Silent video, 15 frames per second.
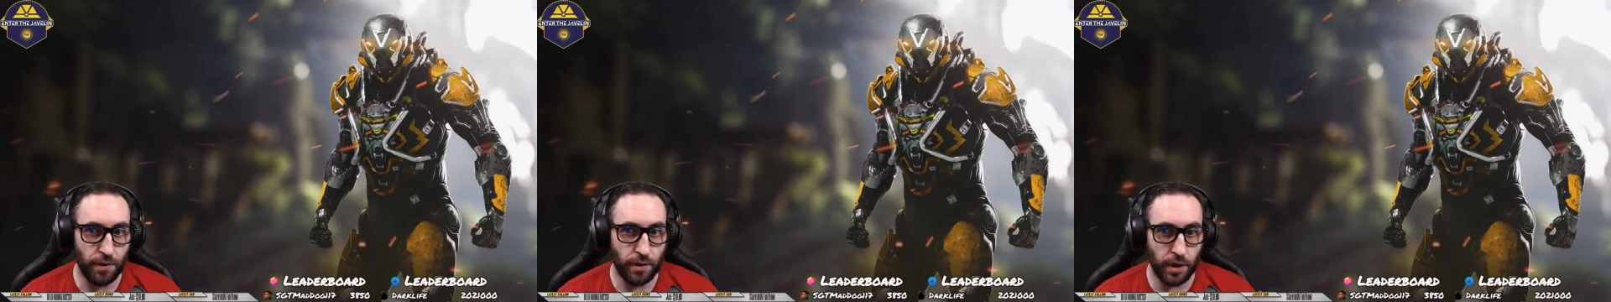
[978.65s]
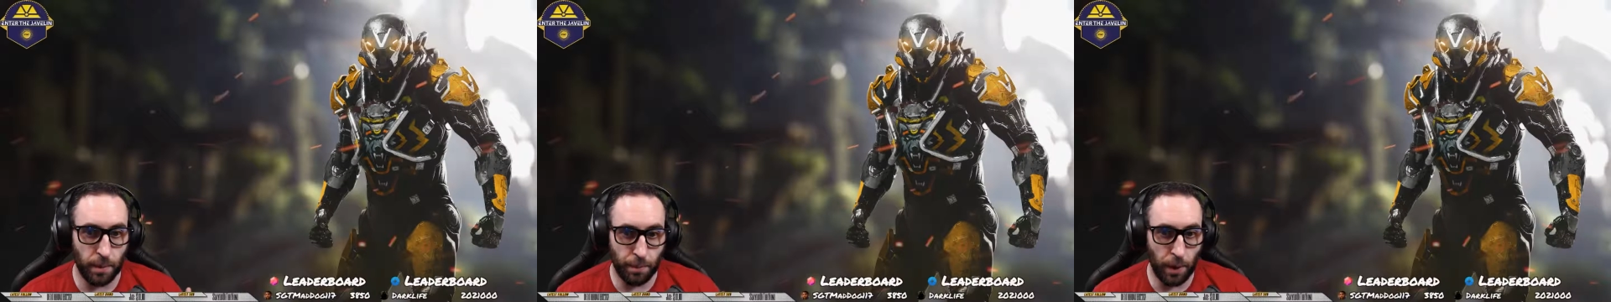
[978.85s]

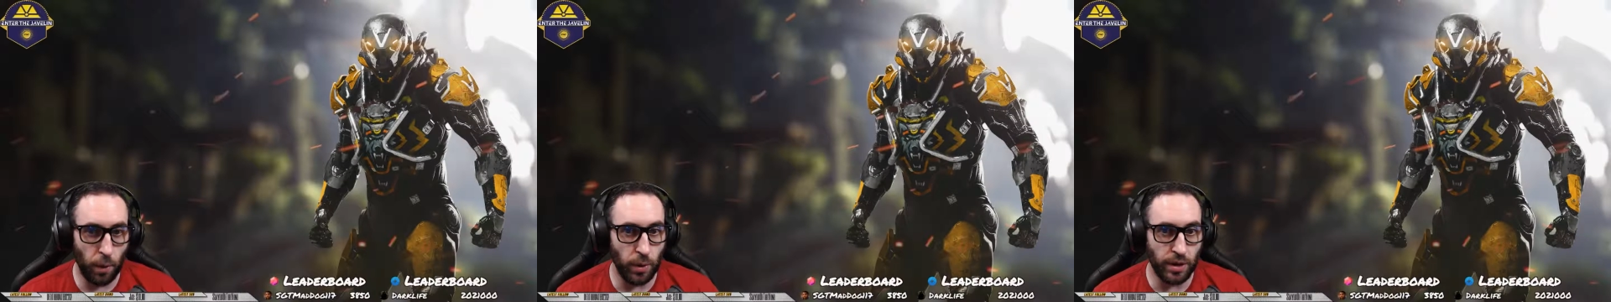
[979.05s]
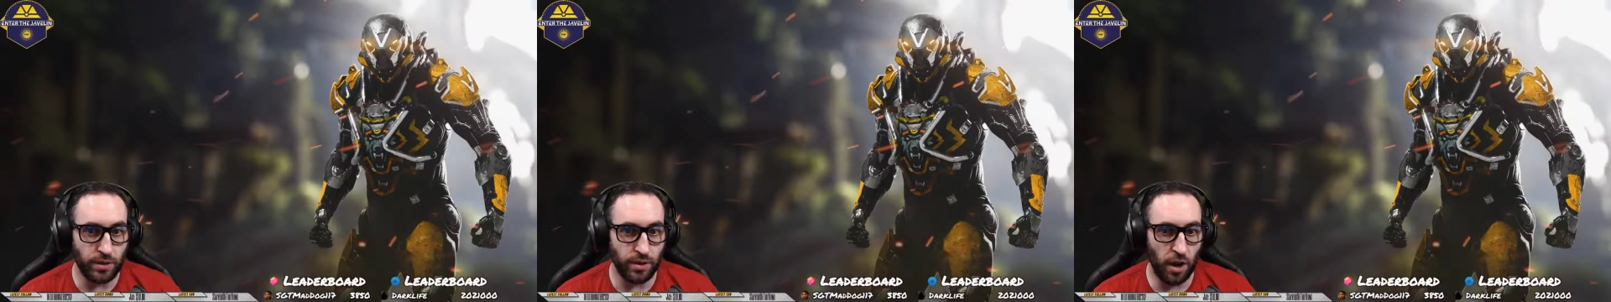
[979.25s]

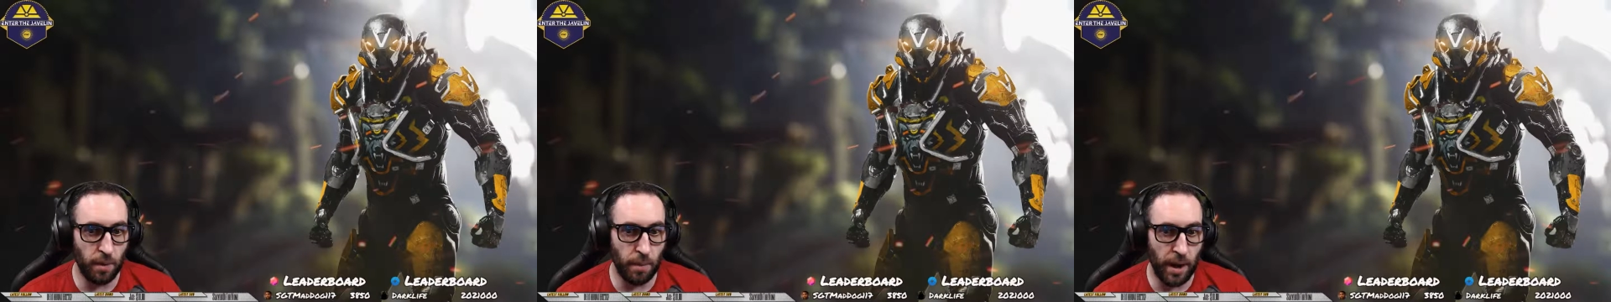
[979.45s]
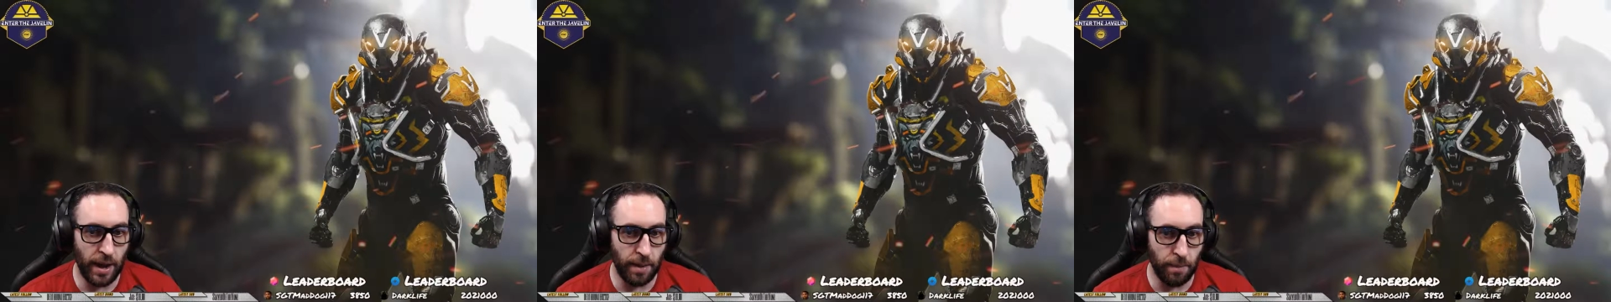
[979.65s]
components on
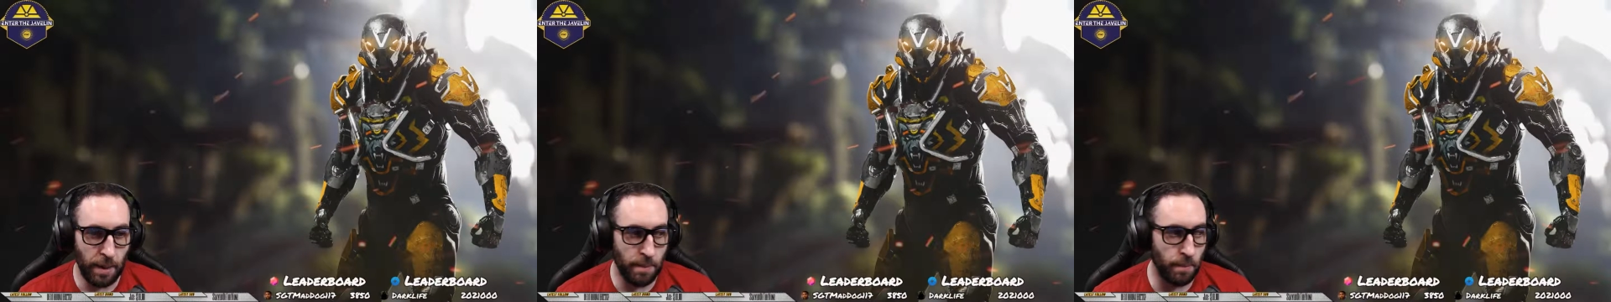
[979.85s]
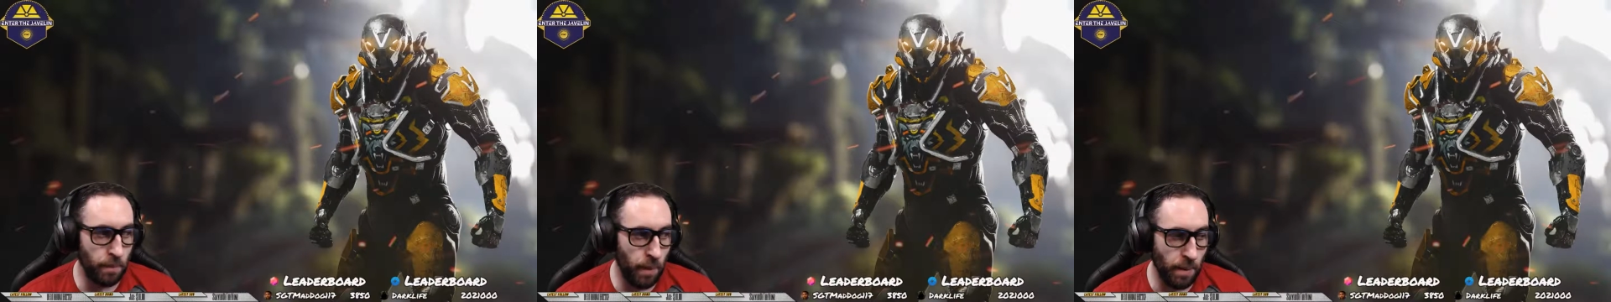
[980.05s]
my
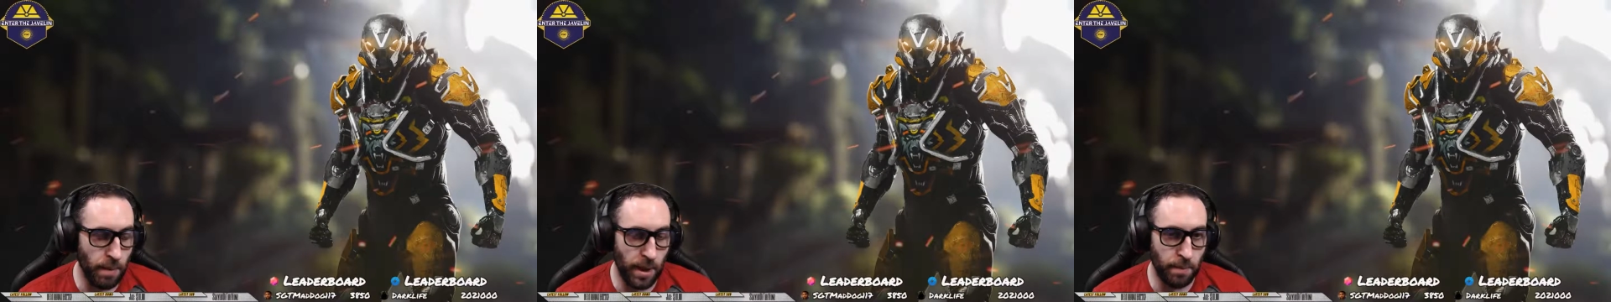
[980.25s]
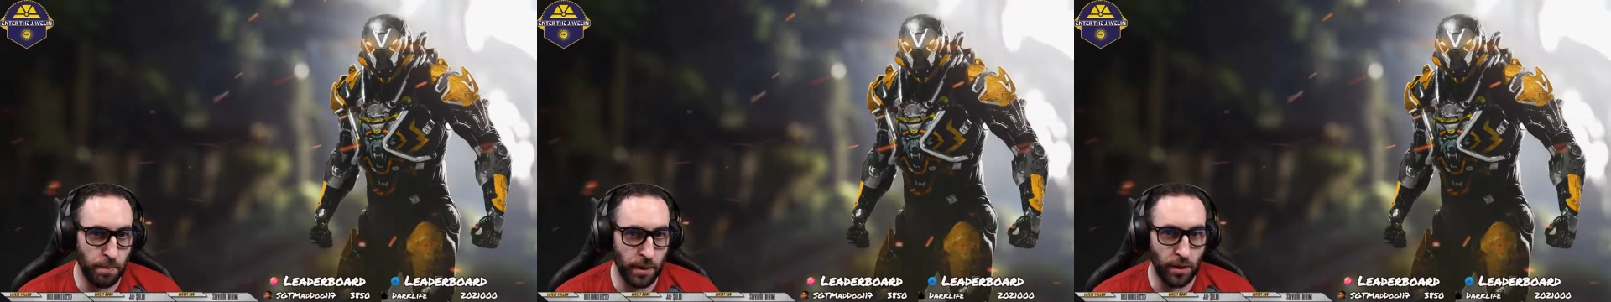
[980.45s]

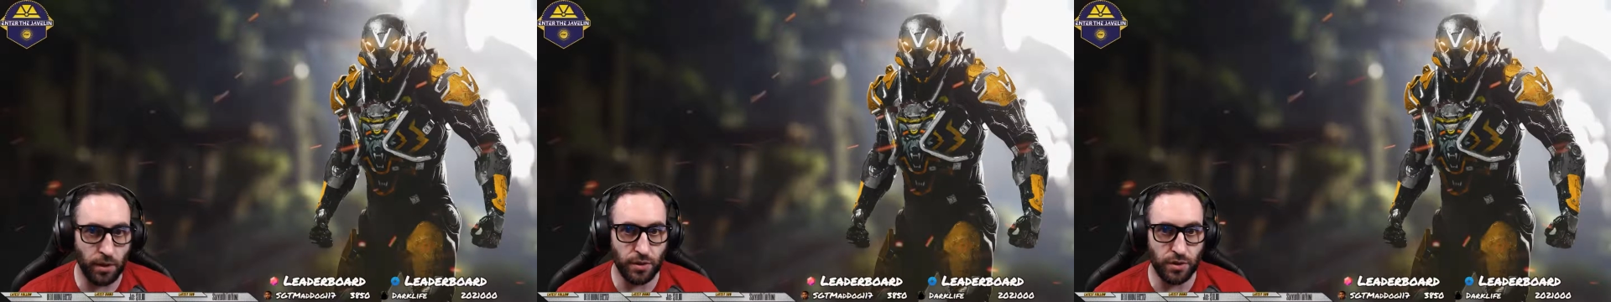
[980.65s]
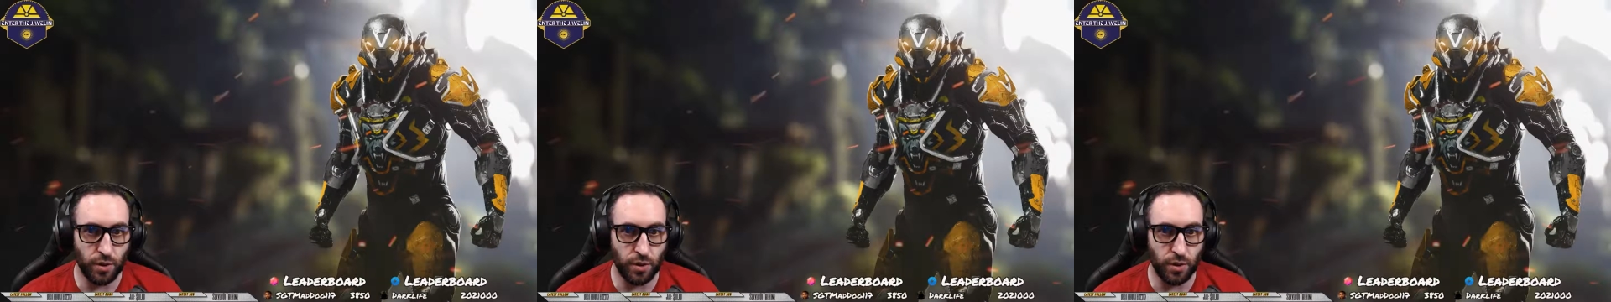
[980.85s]
main build.